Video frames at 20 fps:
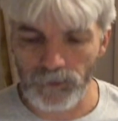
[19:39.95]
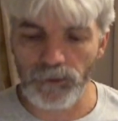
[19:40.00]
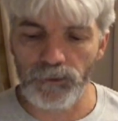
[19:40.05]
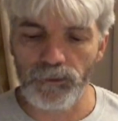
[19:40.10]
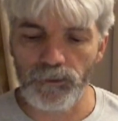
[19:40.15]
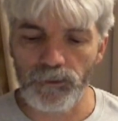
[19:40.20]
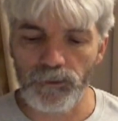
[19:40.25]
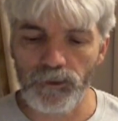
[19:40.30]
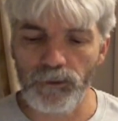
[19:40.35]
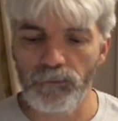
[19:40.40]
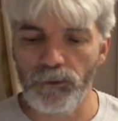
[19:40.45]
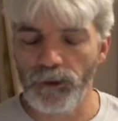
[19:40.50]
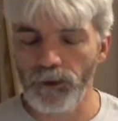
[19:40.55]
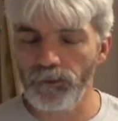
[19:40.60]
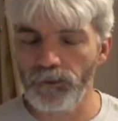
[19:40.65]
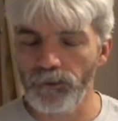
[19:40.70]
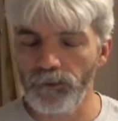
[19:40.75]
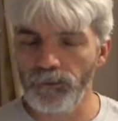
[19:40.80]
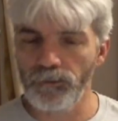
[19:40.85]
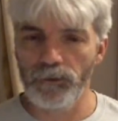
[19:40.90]
You see,
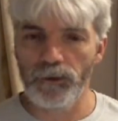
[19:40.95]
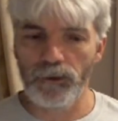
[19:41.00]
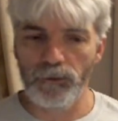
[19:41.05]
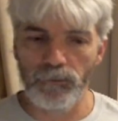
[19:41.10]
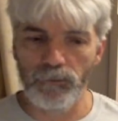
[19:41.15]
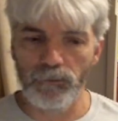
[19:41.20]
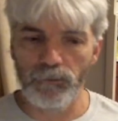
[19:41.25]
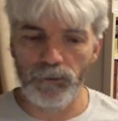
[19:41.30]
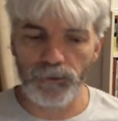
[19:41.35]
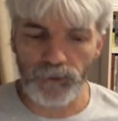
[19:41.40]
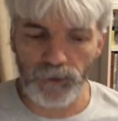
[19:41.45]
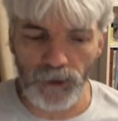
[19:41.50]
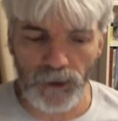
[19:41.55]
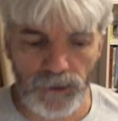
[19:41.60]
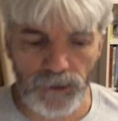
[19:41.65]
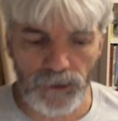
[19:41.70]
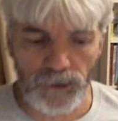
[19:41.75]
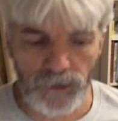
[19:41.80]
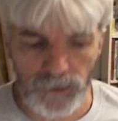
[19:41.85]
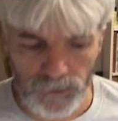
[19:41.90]
when Israel was a
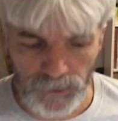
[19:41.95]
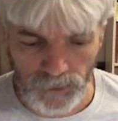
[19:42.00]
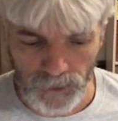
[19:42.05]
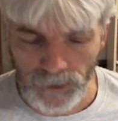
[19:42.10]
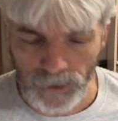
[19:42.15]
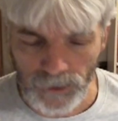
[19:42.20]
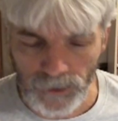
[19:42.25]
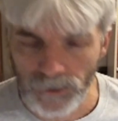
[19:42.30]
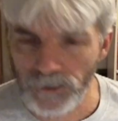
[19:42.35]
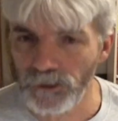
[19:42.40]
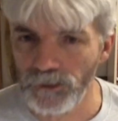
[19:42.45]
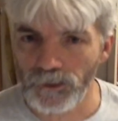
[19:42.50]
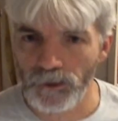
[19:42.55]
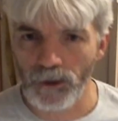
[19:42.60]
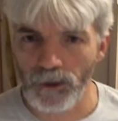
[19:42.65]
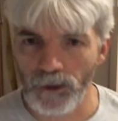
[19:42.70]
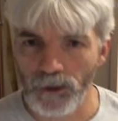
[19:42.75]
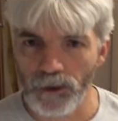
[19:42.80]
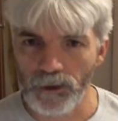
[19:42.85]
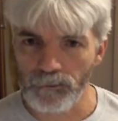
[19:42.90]
nation in
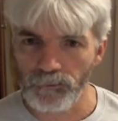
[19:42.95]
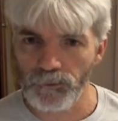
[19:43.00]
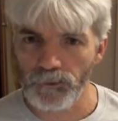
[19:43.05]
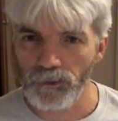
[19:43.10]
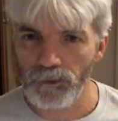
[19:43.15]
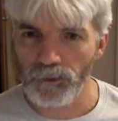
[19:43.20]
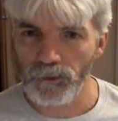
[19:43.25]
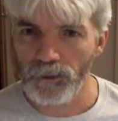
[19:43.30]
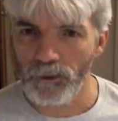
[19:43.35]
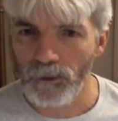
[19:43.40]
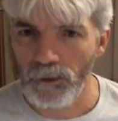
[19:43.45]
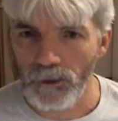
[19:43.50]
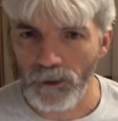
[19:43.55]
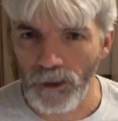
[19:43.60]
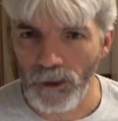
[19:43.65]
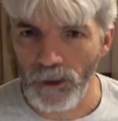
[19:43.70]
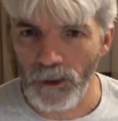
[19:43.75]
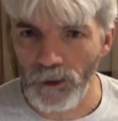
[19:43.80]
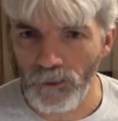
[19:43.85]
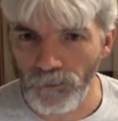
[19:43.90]
ancient times,
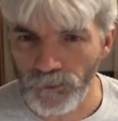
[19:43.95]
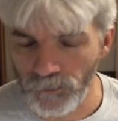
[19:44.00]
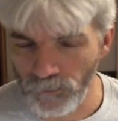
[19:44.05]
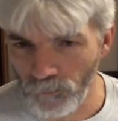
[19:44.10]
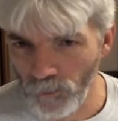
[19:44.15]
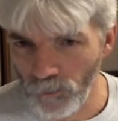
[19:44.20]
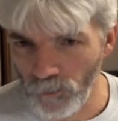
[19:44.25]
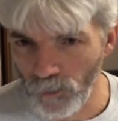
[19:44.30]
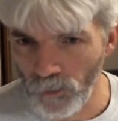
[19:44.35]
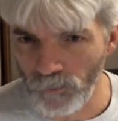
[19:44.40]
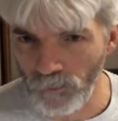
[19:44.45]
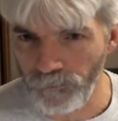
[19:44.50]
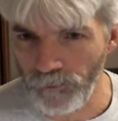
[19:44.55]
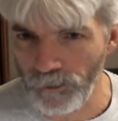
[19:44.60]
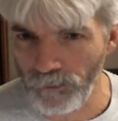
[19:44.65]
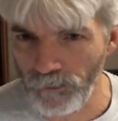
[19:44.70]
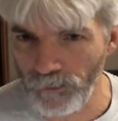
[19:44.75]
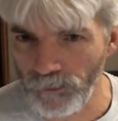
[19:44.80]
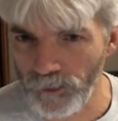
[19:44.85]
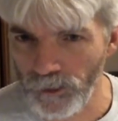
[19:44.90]
it was a
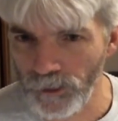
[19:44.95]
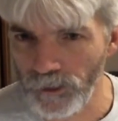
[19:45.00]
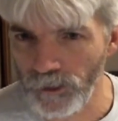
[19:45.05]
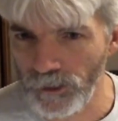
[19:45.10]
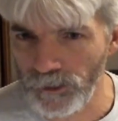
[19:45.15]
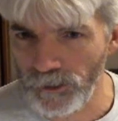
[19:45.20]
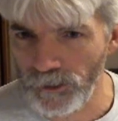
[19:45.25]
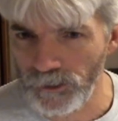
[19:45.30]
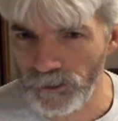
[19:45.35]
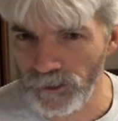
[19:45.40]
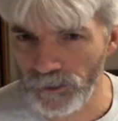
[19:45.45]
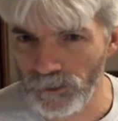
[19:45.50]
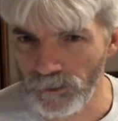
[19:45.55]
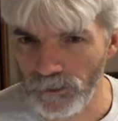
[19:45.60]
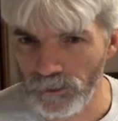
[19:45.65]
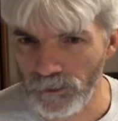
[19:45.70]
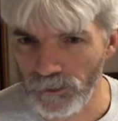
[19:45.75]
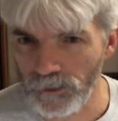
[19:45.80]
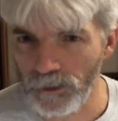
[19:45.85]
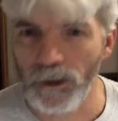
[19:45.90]
warfaring
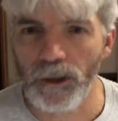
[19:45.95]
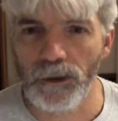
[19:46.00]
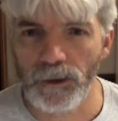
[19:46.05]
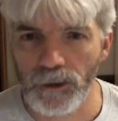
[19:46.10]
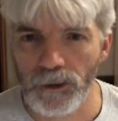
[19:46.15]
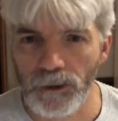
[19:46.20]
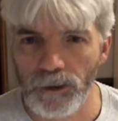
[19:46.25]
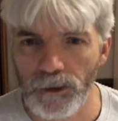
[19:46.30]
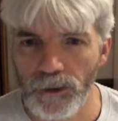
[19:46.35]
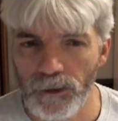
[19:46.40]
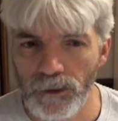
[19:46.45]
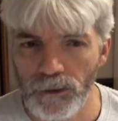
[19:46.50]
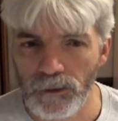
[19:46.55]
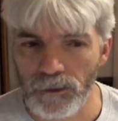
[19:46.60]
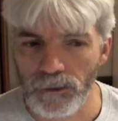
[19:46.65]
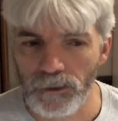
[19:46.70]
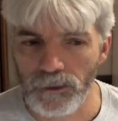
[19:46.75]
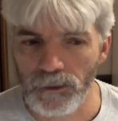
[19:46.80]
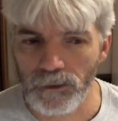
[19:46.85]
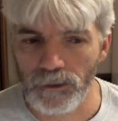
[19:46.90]
nation. It had a
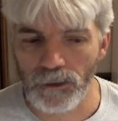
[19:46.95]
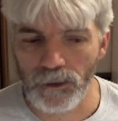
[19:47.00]
king.